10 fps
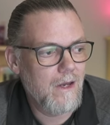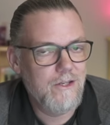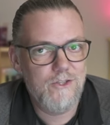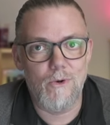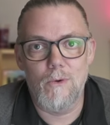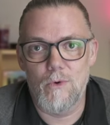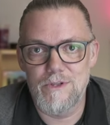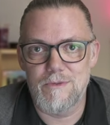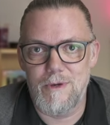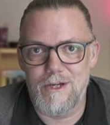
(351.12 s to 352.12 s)
So I
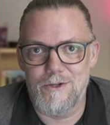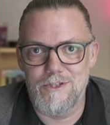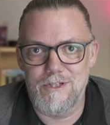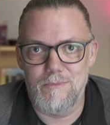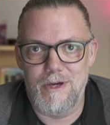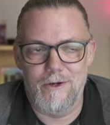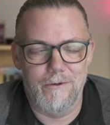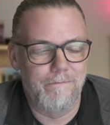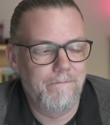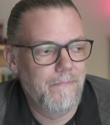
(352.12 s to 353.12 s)
want to make content better.
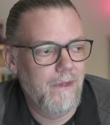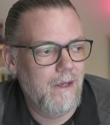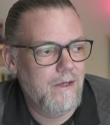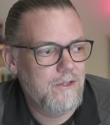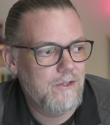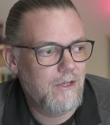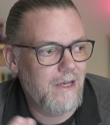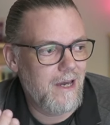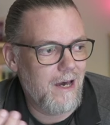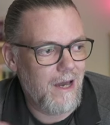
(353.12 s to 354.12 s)

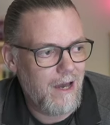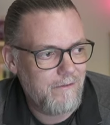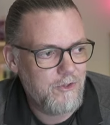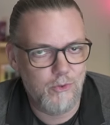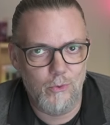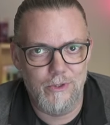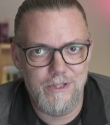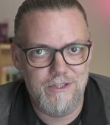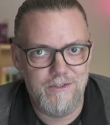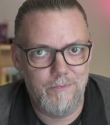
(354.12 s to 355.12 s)
I have a short
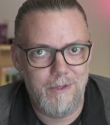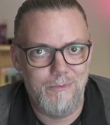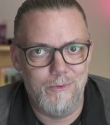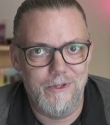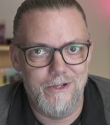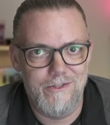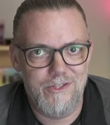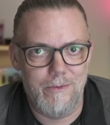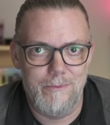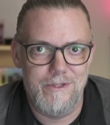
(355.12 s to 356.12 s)
list of people that are
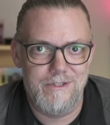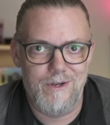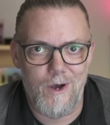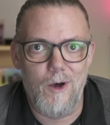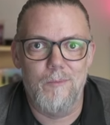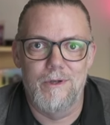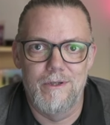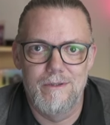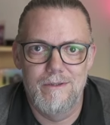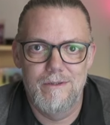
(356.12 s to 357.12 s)
some of the top
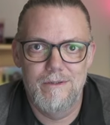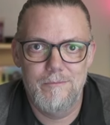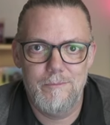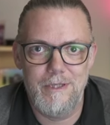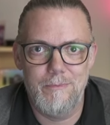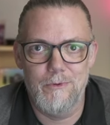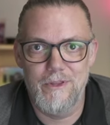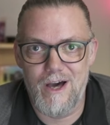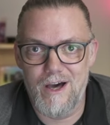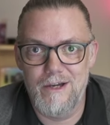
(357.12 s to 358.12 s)
people
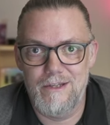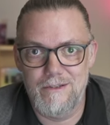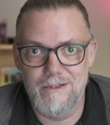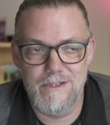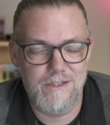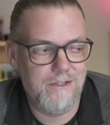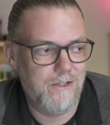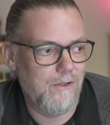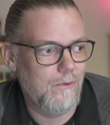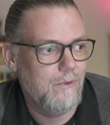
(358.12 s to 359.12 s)
that I listen
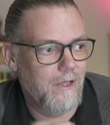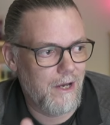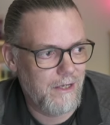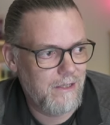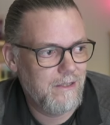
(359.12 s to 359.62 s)
to, like